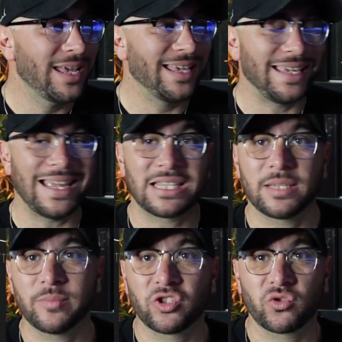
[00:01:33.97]
get
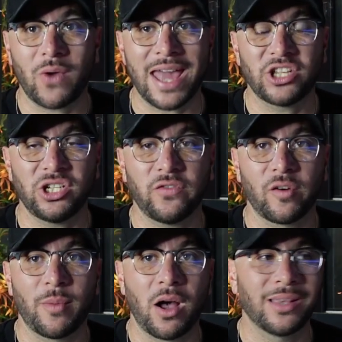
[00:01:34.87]
some strategy
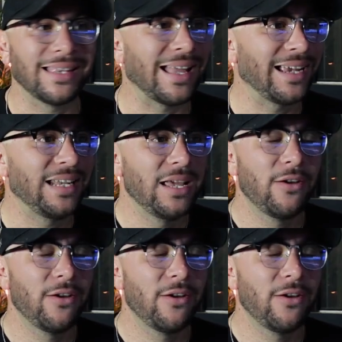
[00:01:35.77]
from online,